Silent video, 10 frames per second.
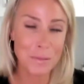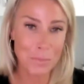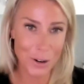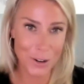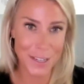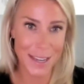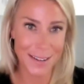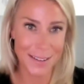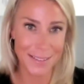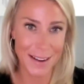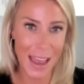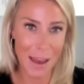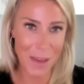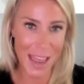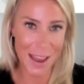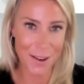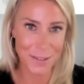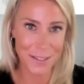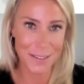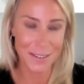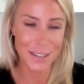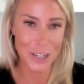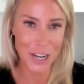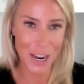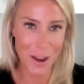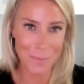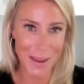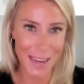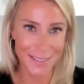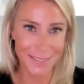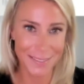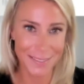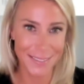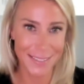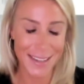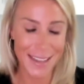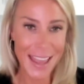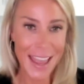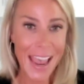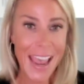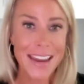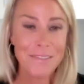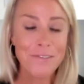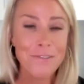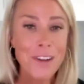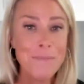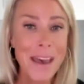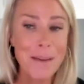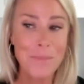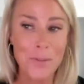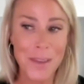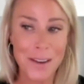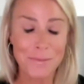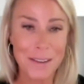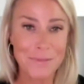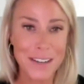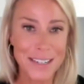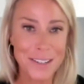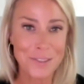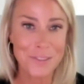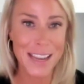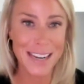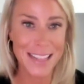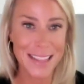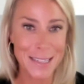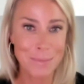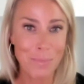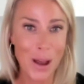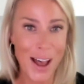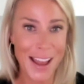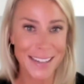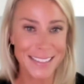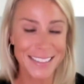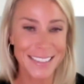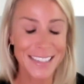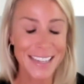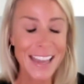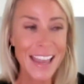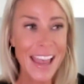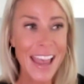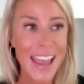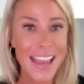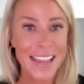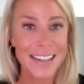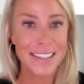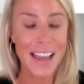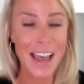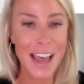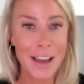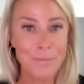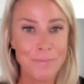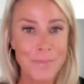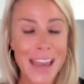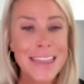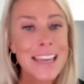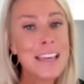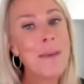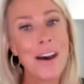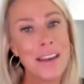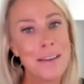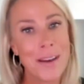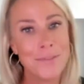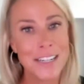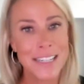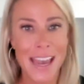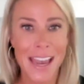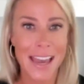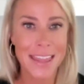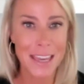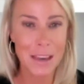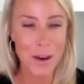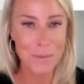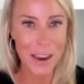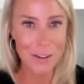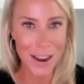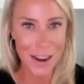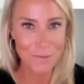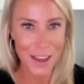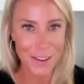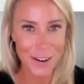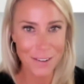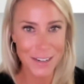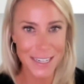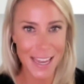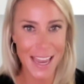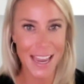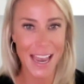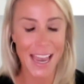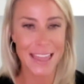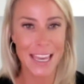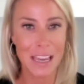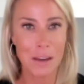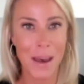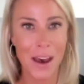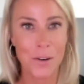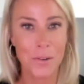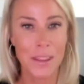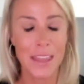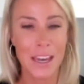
person at my house to check on me. And from that moment, like, we just created this bond. And um, I think about him every day. I think about my grandfather every day. I think about the